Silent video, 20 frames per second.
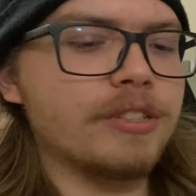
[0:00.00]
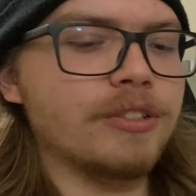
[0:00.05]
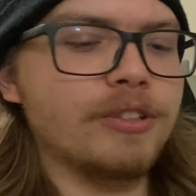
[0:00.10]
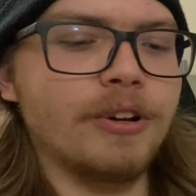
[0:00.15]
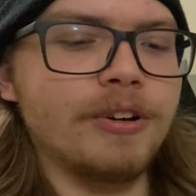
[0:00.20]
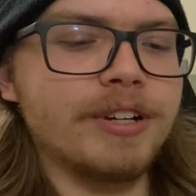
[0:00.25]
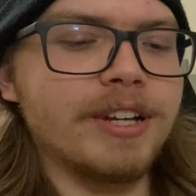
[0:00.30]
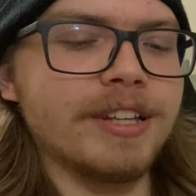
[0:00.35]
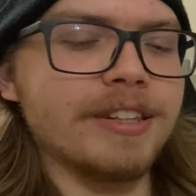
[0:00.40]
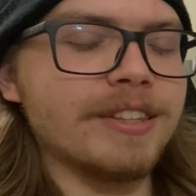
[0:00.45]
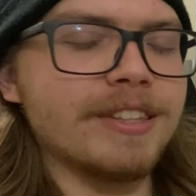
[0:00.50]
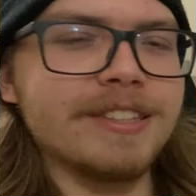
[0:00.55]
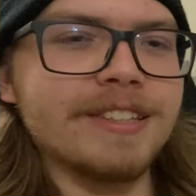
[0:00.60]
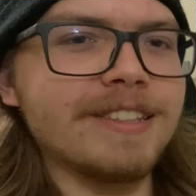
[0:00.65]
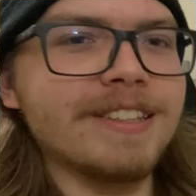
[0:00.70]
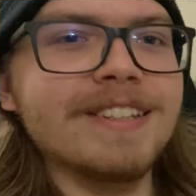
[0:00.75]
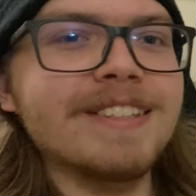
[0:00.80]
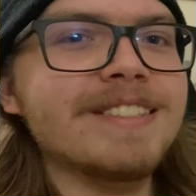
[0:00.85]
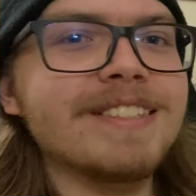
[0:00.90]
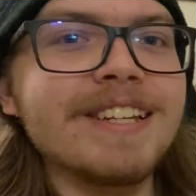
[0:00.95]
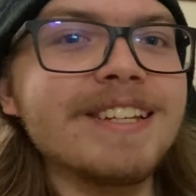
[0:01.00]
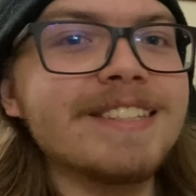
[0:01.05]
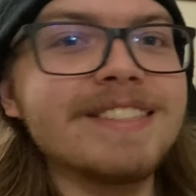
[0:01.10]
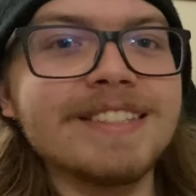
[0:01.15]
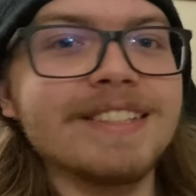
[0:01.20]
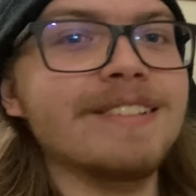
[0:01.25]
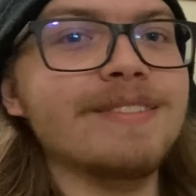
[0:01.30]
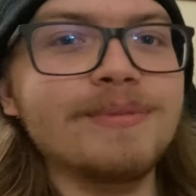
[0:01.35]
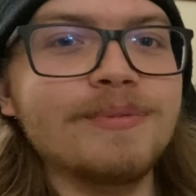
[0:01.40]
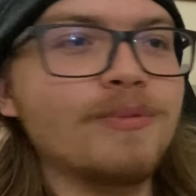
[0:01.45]
Okay, this needs...
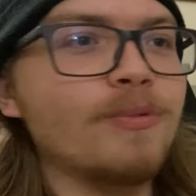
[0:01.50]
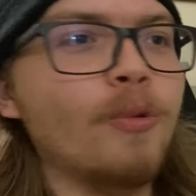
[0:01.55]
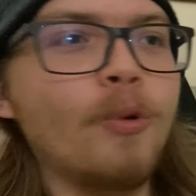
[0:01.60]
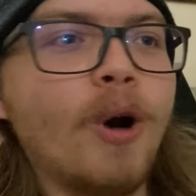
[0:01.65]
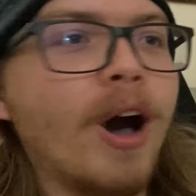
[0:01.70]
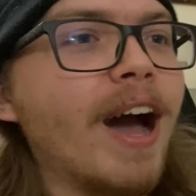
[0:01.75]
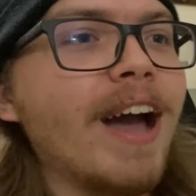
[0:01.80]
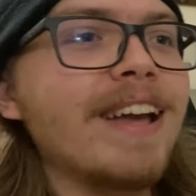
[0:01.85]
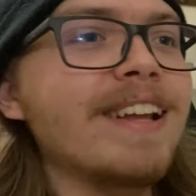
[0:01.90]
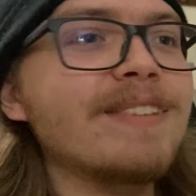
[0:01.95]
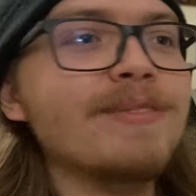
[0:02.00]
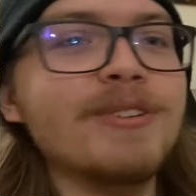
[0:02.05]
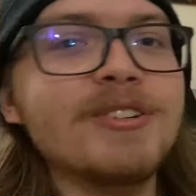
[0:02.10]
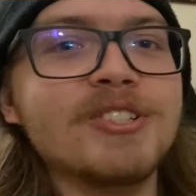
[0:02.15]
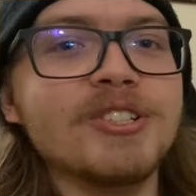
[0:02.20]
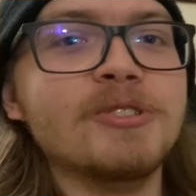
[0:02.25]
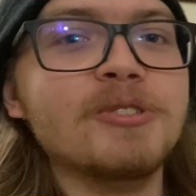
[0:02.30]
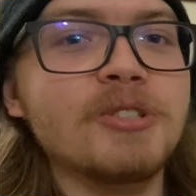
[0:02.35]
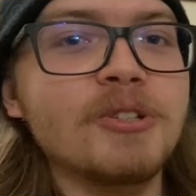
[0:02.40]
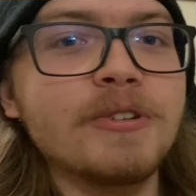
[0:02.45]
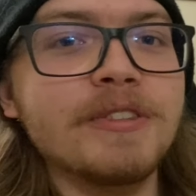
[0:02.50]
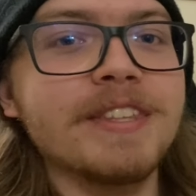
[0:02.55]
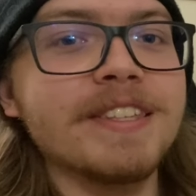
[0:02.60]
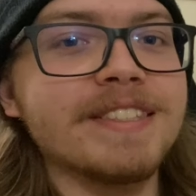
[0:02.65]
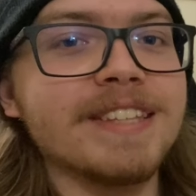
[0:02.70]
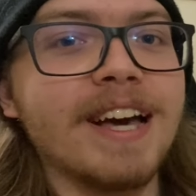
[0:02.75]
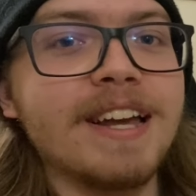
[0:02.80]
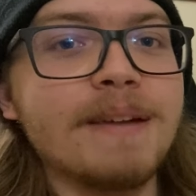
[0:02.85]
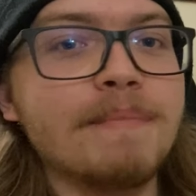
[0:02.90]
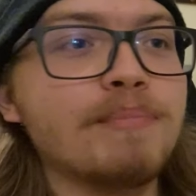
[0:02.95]
Why would you do
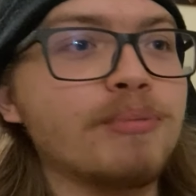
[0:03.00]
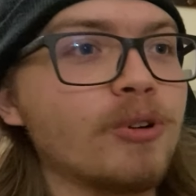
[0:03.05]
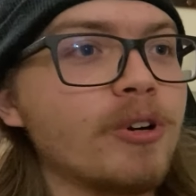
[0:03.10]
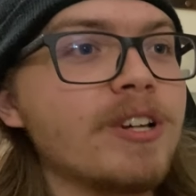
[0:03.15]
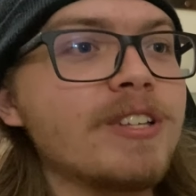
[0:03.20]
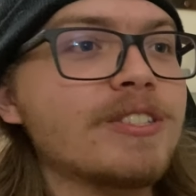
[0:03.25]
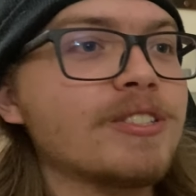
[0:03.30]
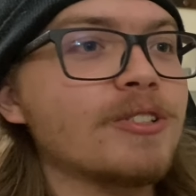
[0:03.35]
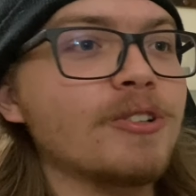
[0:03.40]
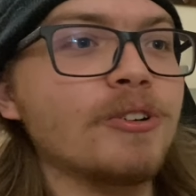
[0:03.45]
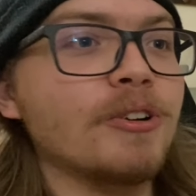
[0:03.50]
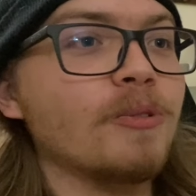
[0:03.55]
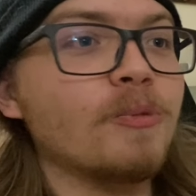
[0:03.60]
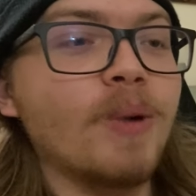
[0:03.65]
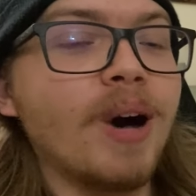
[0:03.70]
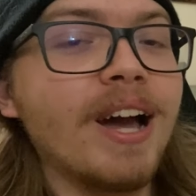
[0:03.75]
this at a preschool?